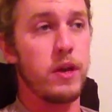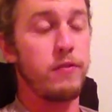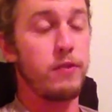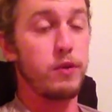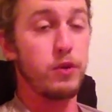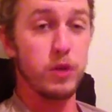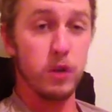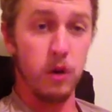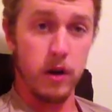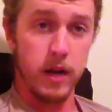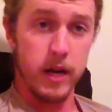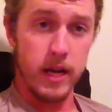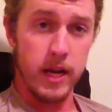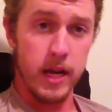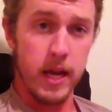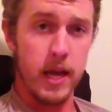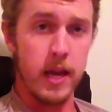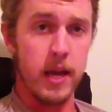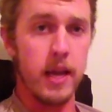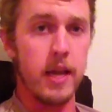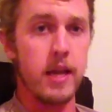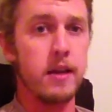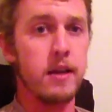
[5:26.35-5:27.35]
If you start getting a
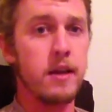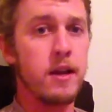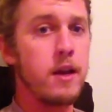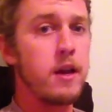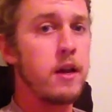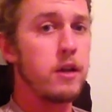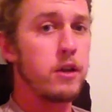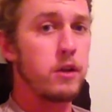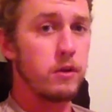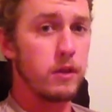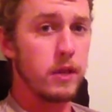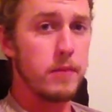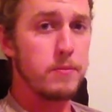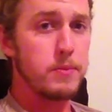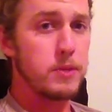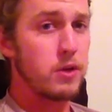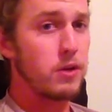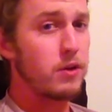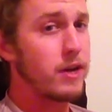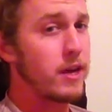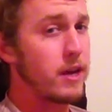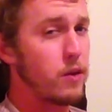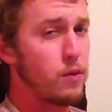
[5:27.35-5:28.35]
headache, your lips
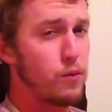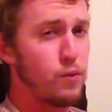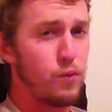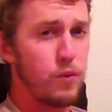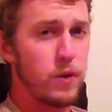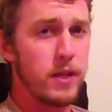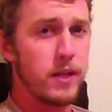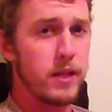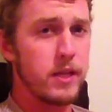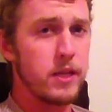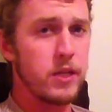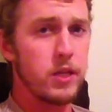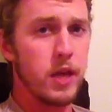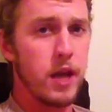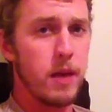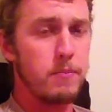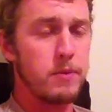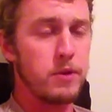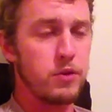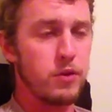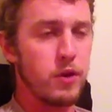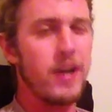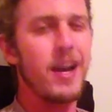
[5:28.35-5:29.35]
start getting really
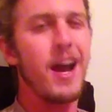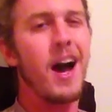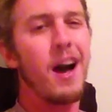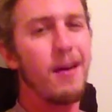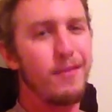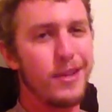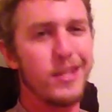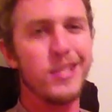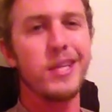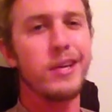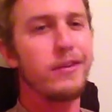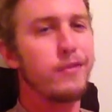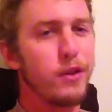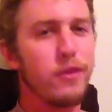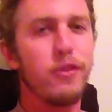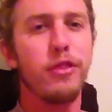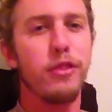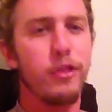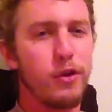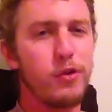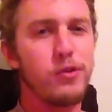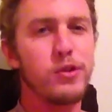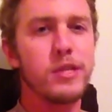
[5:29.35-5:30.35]
chapped and dry, and obviously if you're
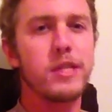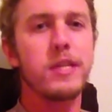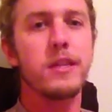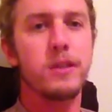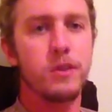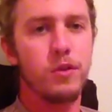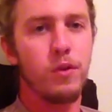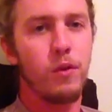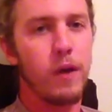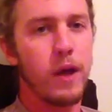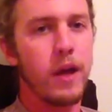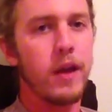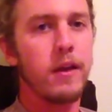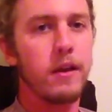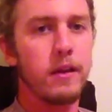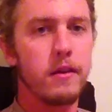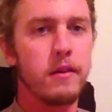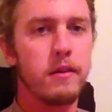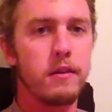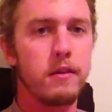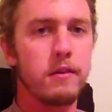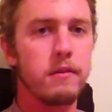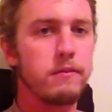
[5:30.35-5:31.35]
thirsty, drink,
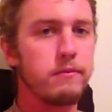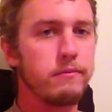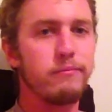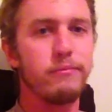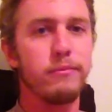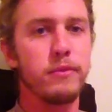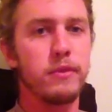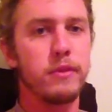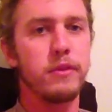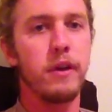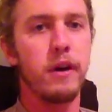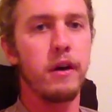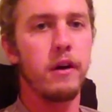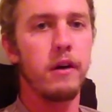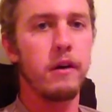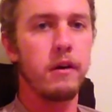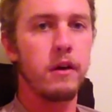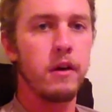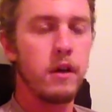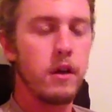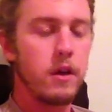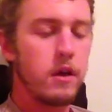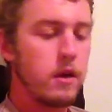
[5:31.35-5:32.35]
duh.
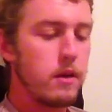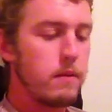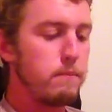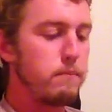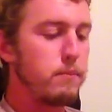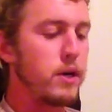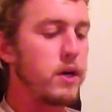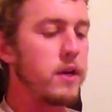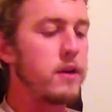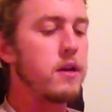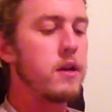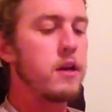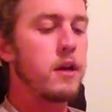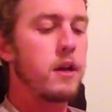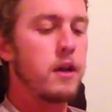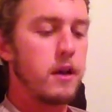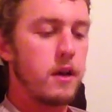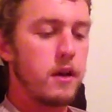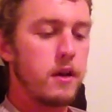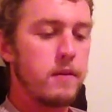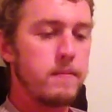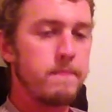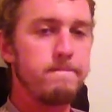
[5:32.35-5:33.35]
But
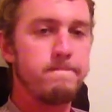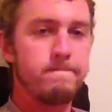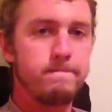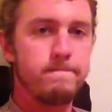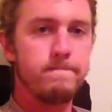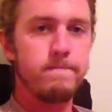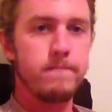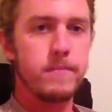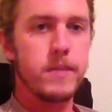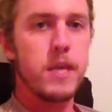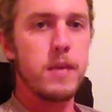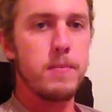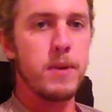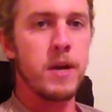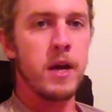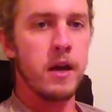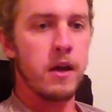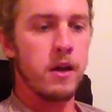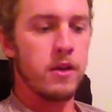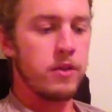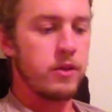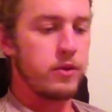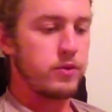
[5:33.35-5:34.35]
keep an
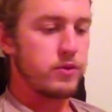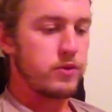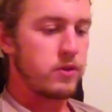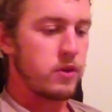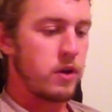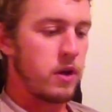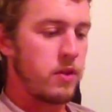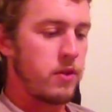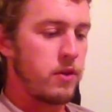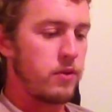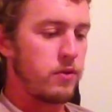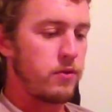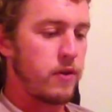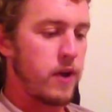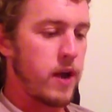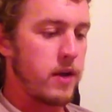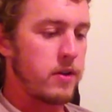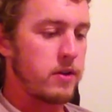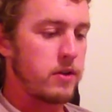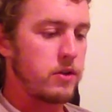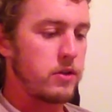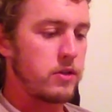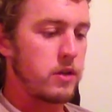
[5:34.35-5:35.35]
eye on those
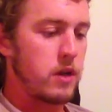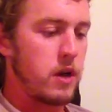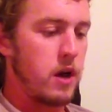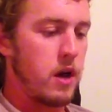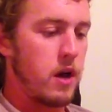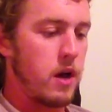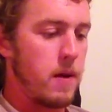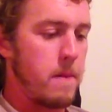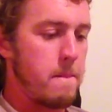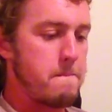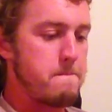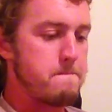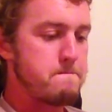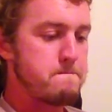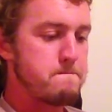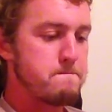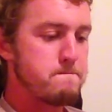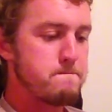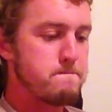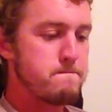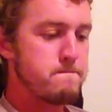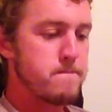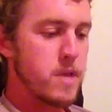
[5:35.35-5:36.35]
factors.
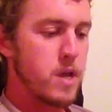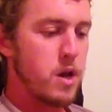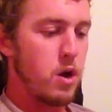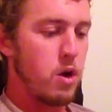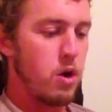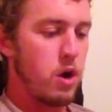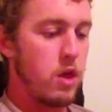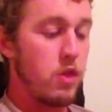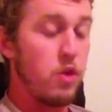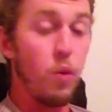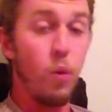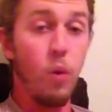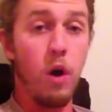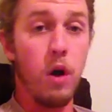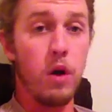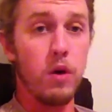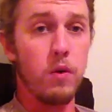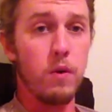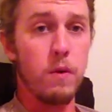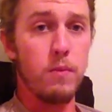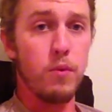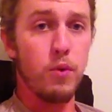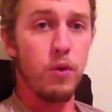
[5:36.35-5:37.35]
All right, the water
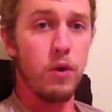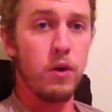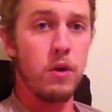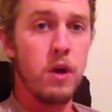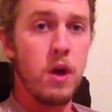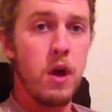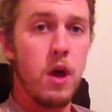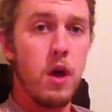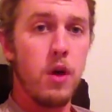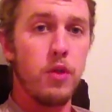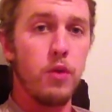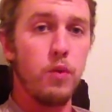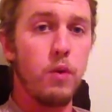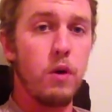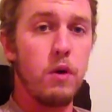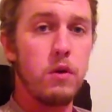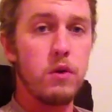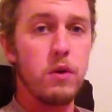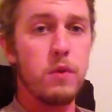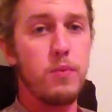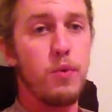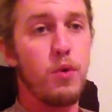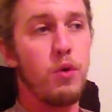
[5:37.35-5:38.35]
report. The
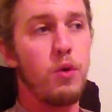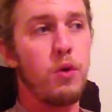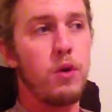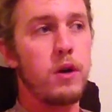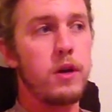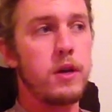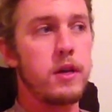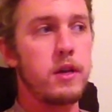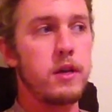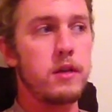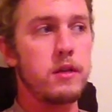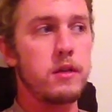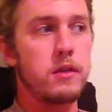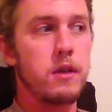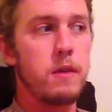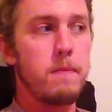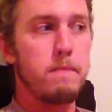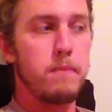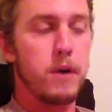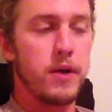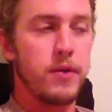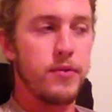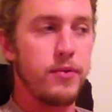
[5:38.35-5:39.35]
water report is
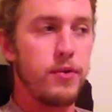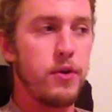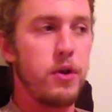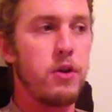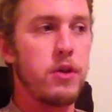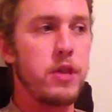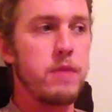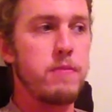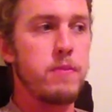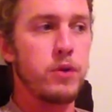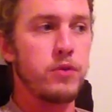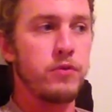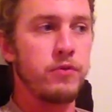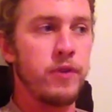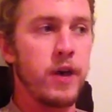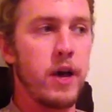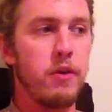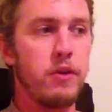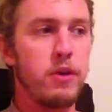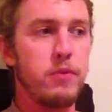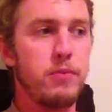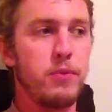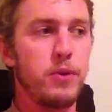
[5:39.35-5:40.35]
by far the most
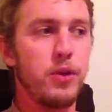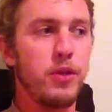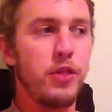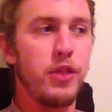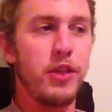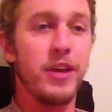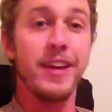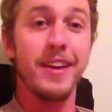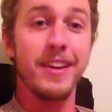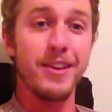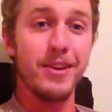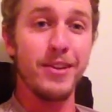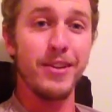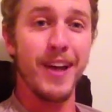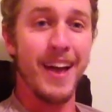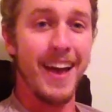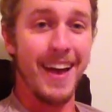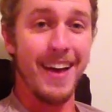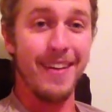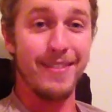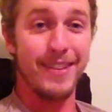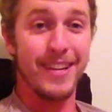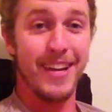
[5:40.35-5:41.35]
valuable thing you'll
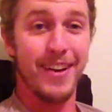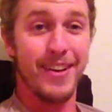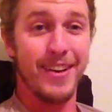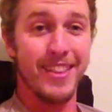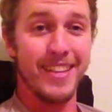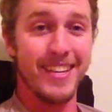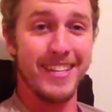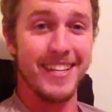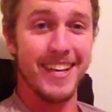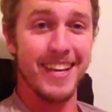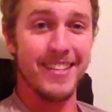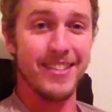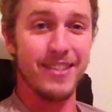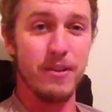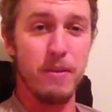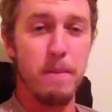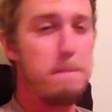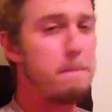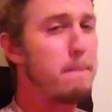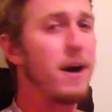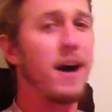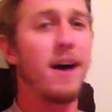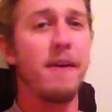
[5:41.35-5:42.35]
have down in the desert,
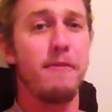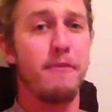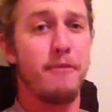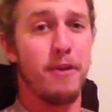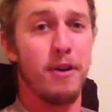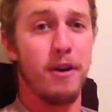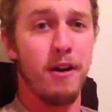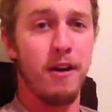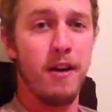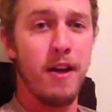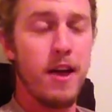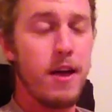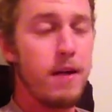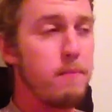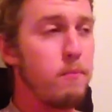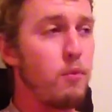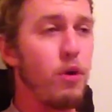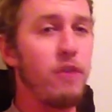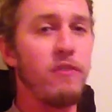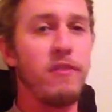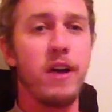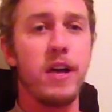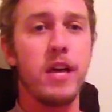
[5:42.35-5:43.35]
by far.
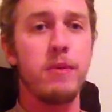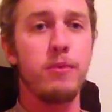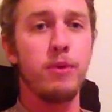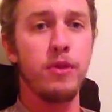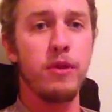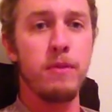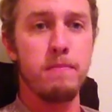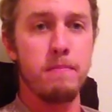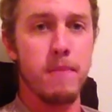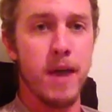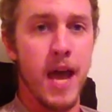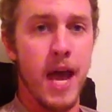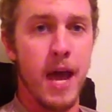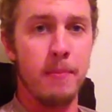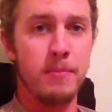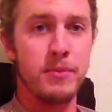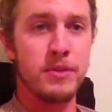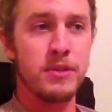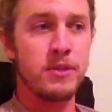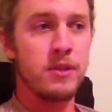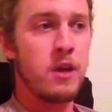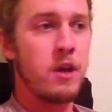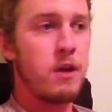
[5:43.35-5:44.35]
More valuable than
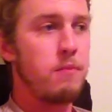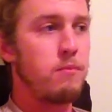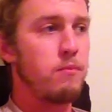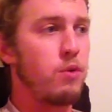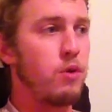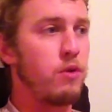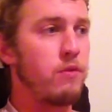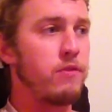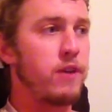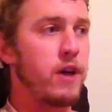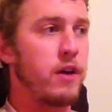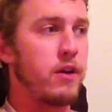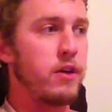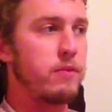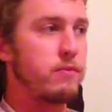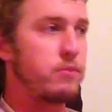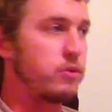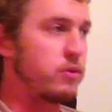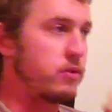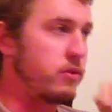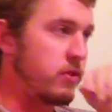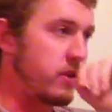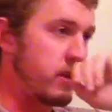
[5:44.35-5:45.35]
maps, more
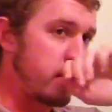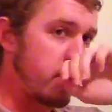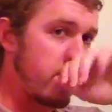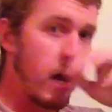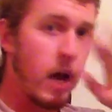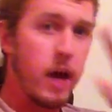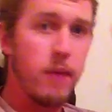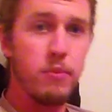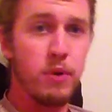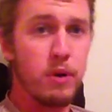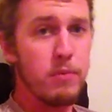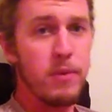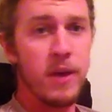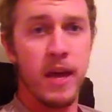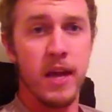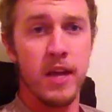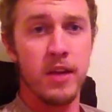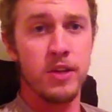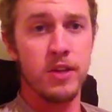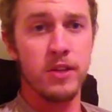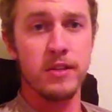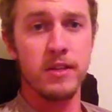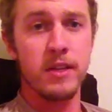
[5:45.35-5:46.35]
valuable than guidebook
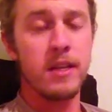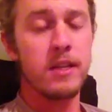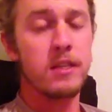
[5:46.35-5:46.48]
pages.